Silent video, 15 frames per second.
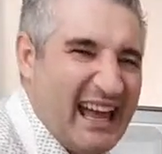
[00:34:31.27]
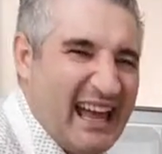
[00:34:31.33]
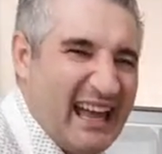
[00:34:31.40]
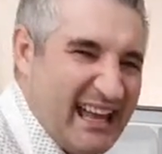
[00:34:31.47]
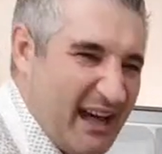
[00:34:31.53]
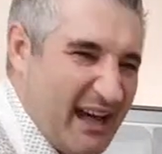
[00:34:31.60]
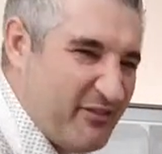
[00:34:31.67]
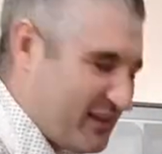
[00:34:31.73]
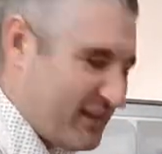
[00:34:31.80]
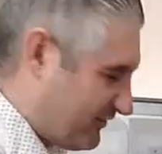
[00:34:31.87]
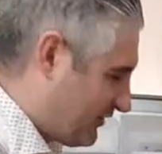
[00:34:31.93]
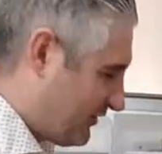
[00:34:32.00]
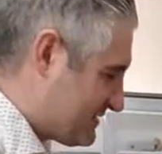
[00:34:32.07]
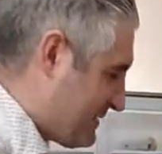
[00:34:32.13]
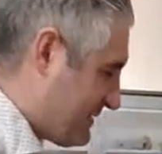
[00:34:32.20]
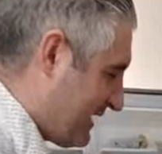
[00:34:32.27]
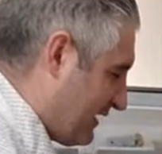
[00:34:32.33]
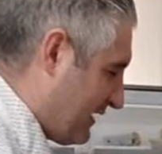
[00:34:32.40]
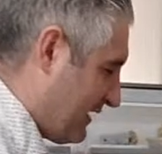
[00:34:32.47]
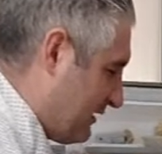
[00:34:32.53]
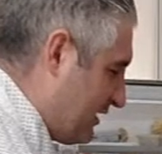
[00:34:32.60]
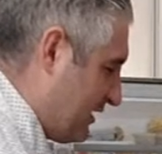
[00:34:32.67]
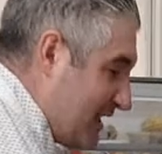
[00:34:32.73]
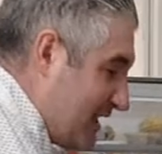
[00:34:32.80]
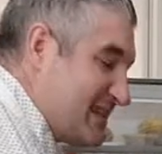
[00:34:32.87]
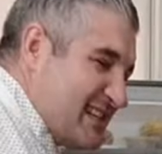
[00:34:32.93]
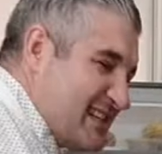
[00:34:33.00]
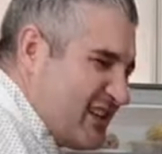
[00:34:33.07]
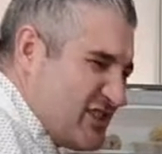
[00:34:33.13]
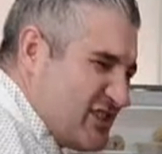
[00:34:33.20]
Yeah, I think so. It's better. Yeah.
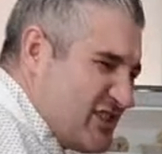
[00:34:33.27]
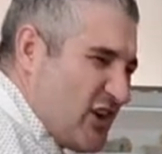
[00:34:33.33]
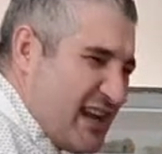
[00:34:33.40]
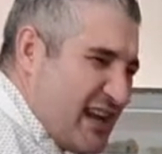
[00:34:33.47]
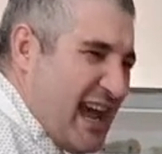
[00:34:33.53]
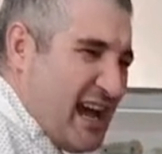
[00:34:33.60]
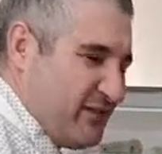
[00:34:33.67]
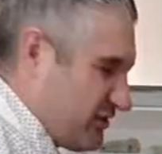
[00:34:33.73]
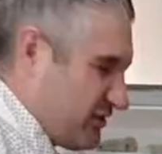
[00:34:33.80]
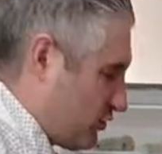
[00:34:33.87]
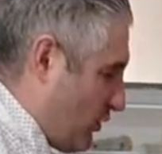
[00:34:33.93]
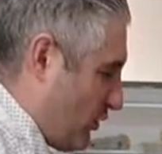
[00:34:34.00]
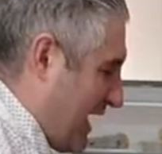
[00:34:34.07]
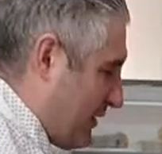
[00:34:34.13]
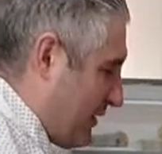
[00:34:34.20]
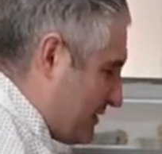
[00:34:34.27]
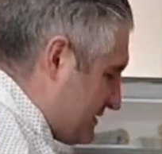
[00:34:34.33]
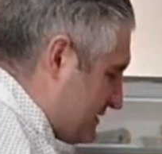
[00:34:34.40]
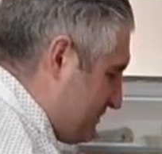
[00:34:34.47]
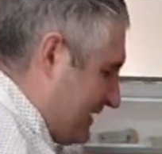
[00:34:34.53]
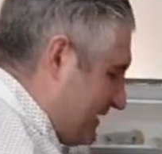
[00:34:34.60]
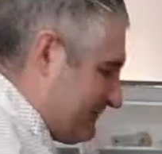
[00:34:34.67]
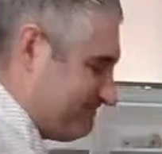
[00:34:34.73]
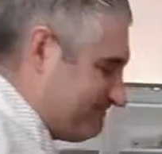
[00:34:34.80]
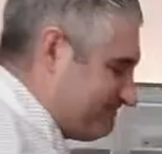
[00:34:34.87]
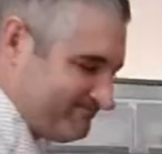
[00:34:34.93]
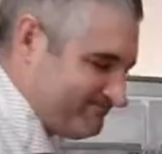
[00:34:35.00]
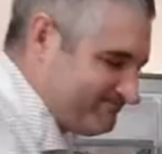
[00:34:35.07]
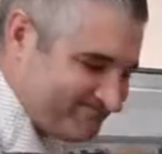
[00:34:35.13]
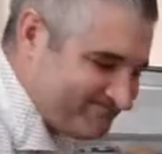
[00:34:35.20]
It's okay after 2 hours, but
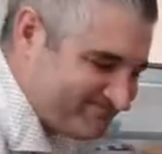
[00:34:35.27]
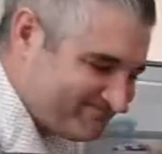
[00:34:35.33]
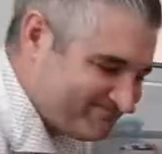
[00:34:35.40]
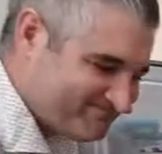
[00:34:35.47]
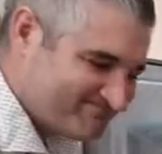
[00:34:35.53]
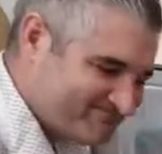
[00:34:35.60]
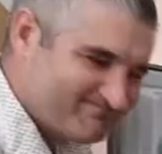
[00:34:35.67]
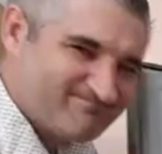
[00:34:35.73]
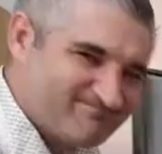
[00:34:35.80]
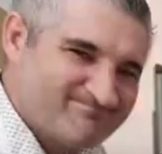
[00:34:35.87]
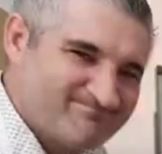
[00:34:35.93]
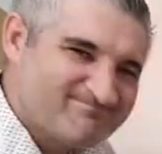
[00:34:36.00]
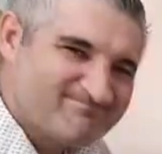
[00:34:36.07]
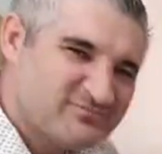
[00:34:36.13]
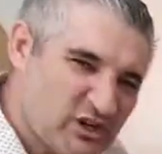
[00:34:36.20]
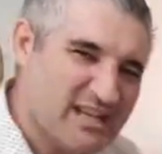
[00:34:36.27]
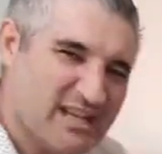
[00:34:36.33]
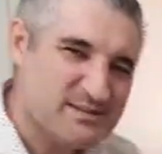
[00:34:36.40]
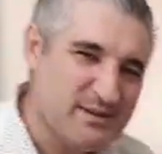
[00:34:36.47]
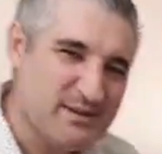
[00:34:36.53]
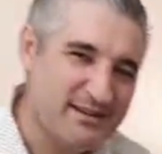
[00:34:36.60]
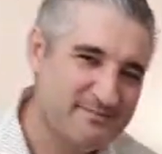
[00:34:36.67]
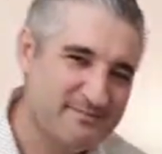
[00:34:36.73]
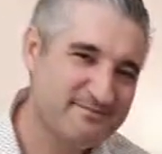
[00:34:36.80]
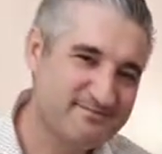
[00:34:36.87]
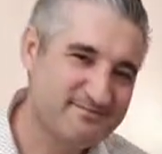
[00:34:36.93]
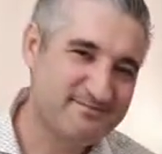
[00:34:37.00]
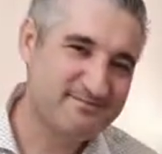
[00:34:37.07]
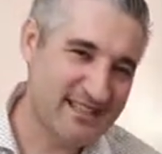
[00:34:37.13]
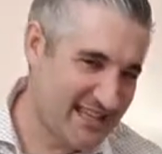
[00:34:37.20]
trust me,
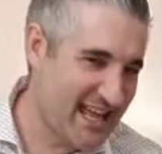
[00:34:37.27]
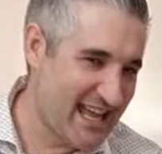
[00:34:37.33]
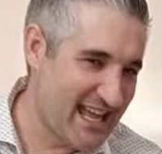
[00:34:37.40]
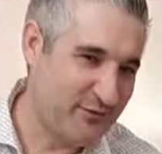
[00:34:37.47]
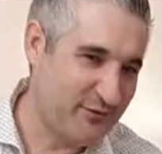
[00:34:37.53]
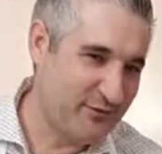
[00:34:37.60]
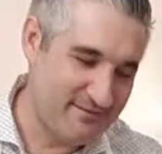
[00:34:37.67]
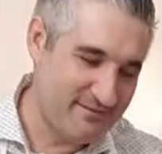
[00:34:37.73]
the day after.